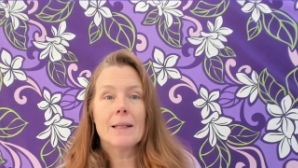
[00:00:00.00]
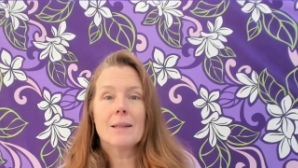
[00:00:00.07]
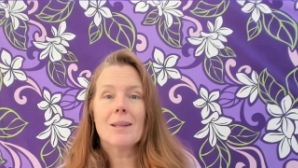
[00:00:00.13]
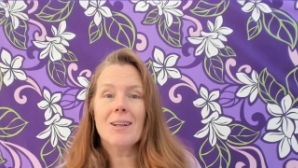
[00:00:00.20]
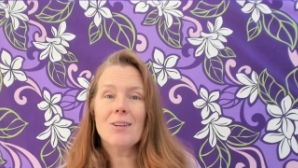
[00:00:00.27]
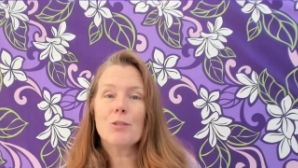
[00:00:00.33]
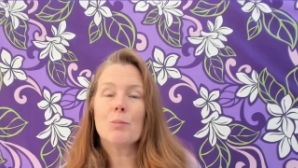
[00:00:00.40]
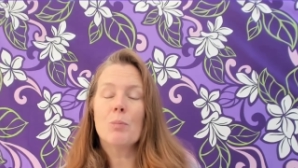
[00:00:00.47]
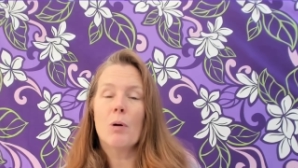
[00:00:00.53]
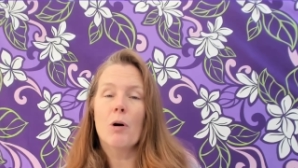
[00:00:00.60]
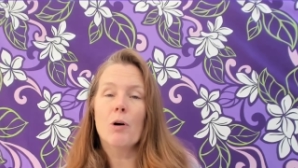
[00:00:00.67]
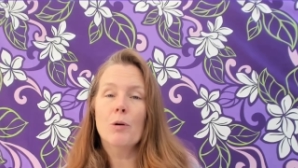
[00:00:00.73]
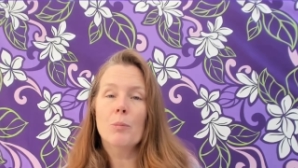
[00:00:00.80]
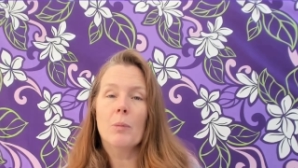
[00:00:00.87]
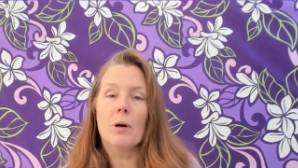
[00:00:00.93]
At this
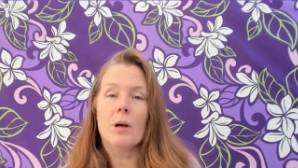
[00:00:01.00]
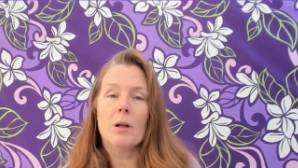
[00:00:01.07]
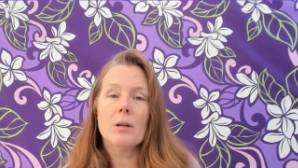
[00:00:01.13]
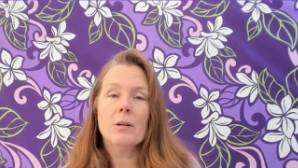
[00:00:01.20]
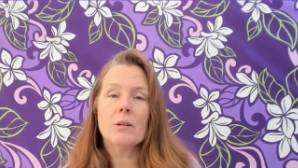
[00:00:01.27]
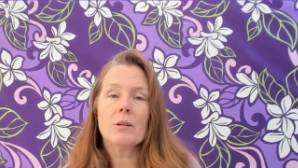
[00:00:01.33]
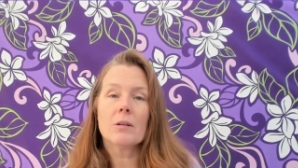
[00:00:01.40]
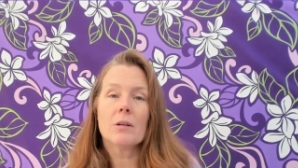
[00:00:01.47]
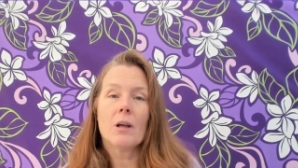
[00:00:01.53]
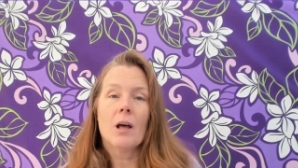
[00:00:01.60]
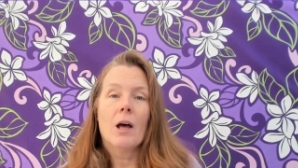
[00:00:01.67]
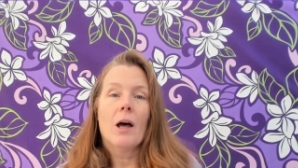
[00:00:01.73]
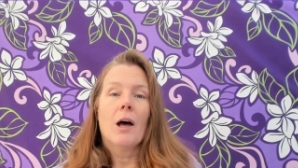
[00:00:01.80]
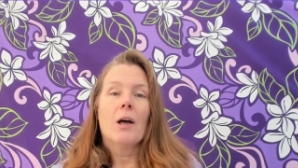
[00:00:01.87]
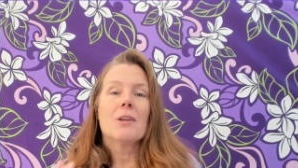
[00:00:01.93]
moment,
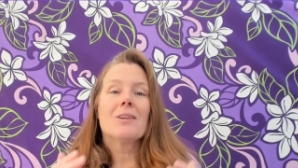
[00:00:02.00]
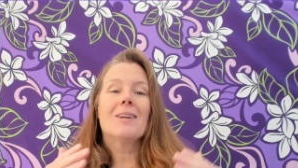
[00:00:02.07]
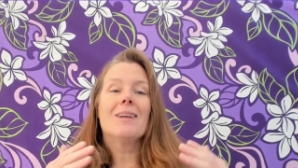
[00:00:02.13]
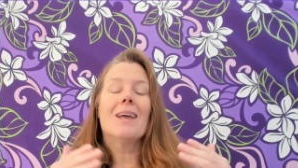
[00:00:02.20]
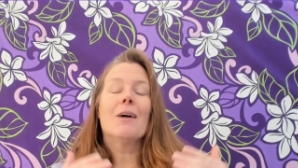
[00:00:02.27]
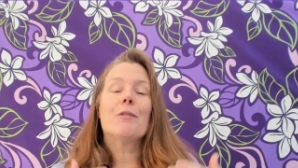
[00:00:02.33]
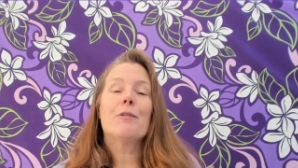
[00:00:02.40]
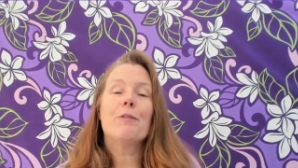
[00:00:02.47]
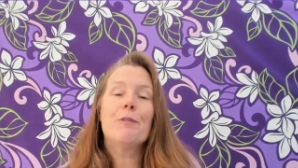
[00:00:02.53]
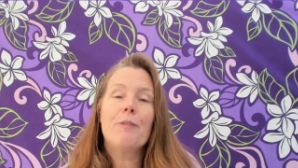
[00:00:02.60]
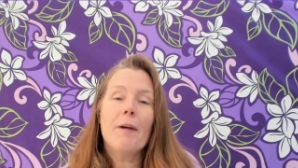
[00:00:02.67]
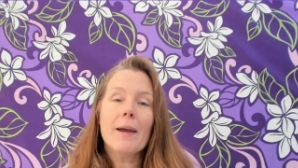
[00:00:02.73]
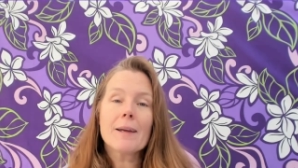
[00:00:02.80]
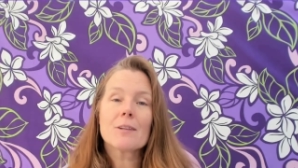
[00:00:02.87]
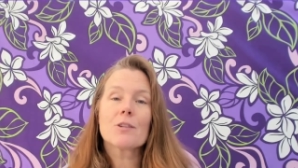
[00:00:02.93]
the
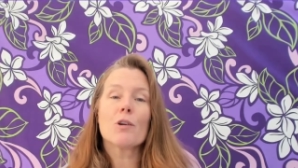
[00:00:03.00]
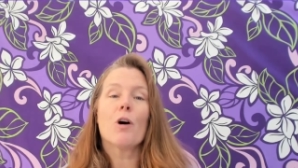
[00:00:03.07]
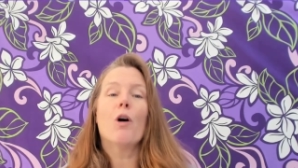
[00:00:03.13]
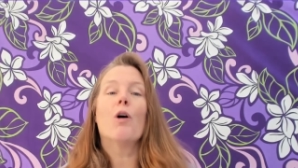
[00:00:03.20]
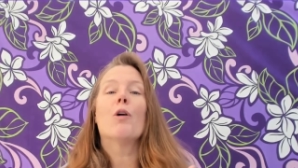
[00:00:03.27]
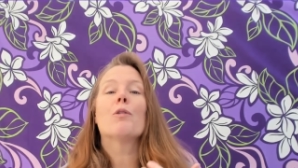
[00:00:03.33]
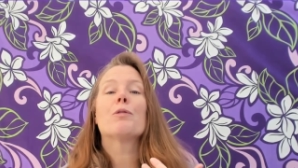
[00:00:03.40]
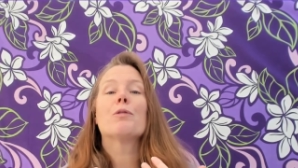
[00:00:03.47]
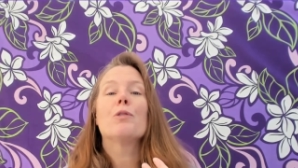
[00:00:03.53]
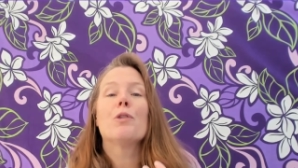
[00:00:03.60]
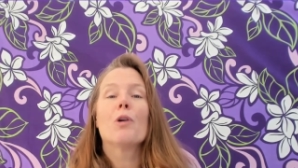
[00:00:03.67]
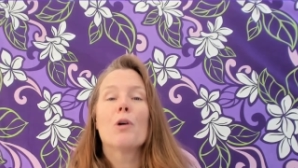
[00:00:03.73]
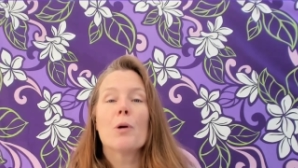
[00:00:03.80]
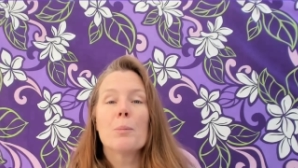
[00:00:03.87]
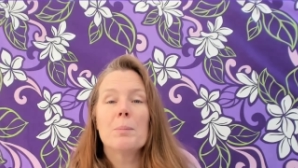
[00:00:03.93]
effect of
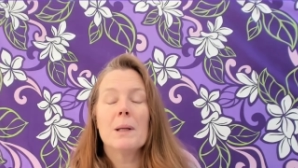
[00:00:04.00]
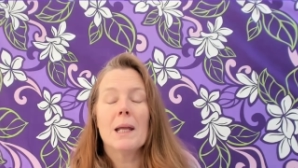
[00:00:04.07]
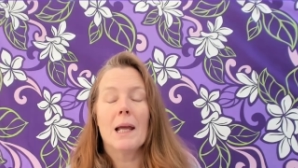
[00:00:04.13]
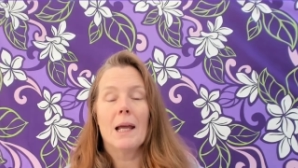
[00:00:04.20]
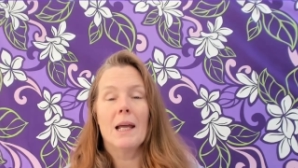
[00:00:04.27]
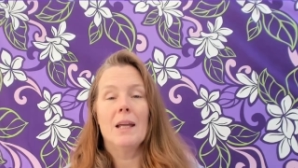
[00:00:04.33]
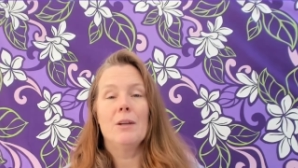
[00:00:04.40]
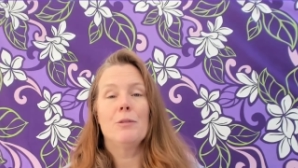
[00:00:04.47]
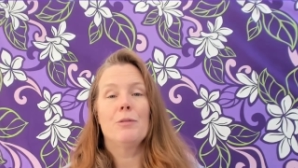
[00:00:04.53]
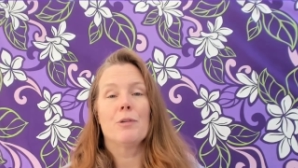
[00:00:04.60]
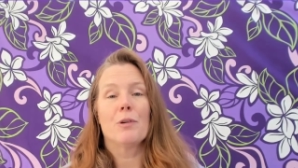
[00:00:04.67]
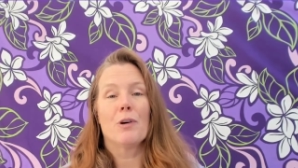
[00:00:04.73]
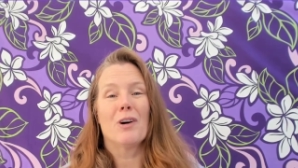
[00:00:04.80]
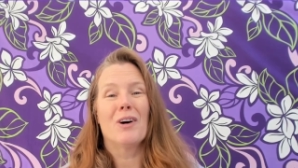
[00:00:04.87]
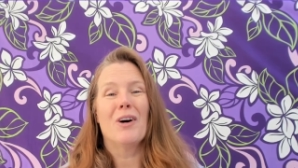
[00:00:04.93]
your
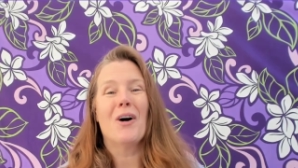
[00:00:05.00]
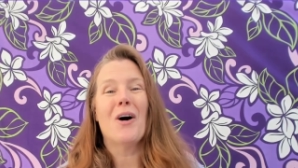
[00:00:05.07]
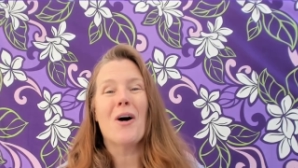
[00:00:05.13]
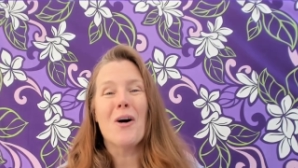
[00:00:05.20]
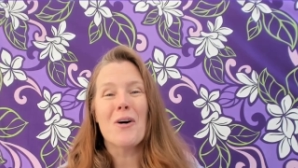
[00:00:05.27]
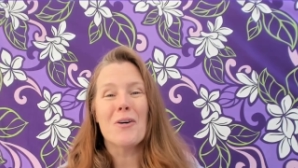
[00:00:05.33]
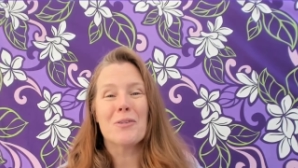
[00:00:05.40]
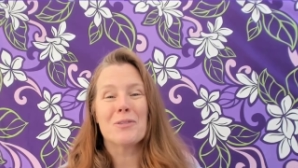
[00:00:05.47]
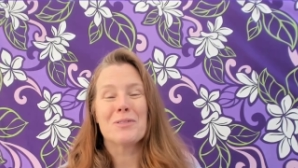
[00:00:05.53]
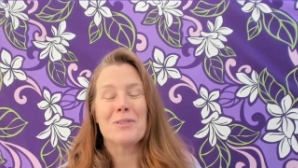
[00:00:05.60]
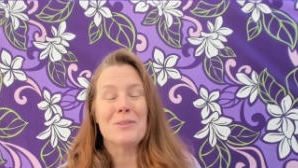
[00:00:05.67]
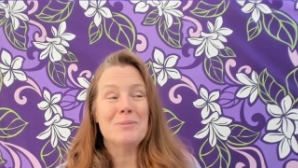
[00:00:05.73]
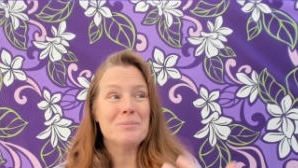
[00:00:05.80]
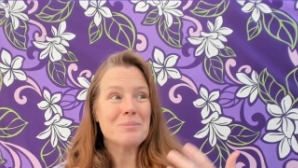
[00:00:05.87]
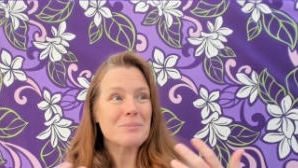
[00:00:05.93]
behavior of